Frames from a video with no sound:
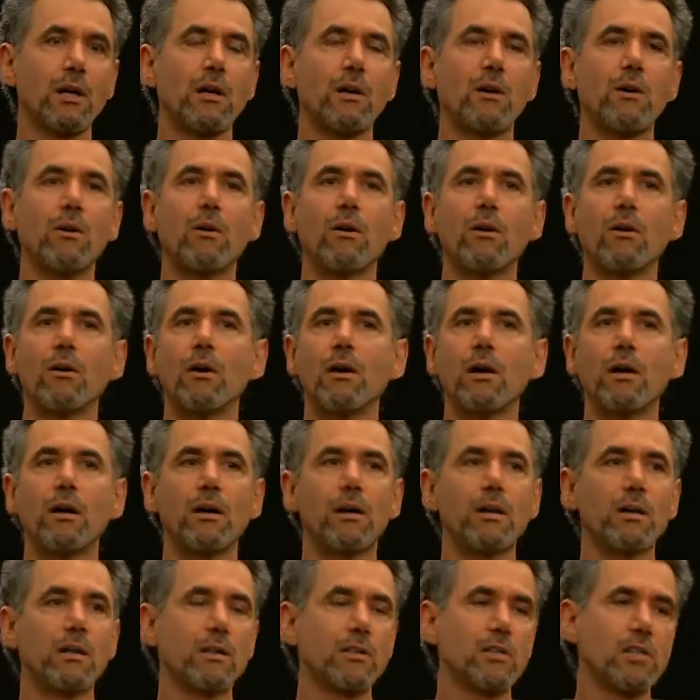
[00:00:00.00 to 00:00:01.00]
or
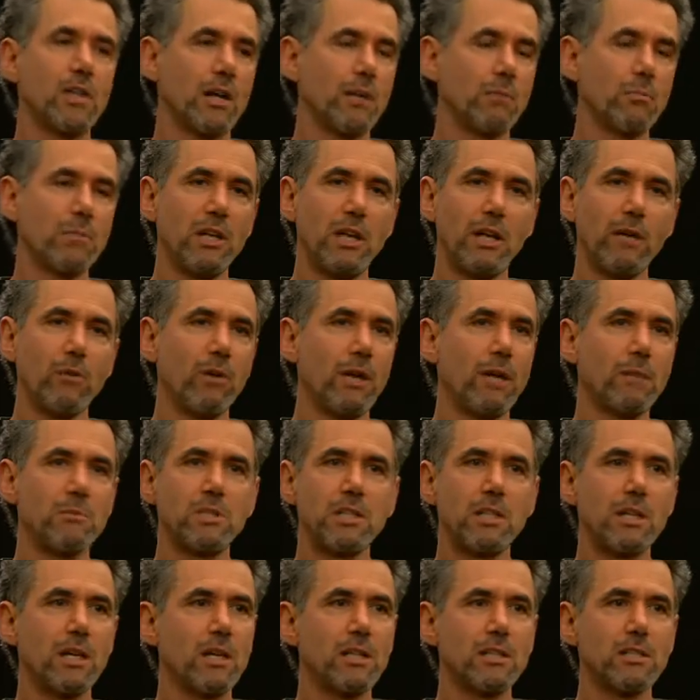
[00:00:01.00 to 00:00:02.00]
a John Benet
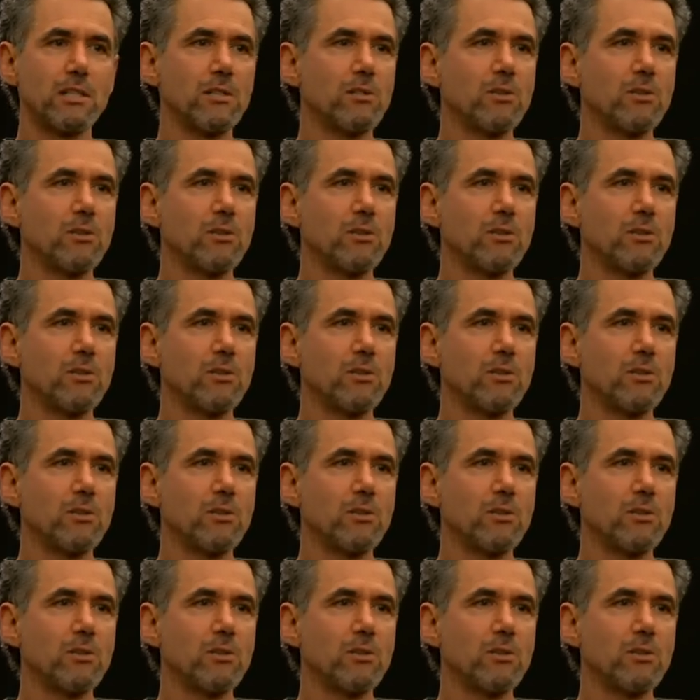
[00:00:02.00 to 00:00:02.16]
Ramsey case,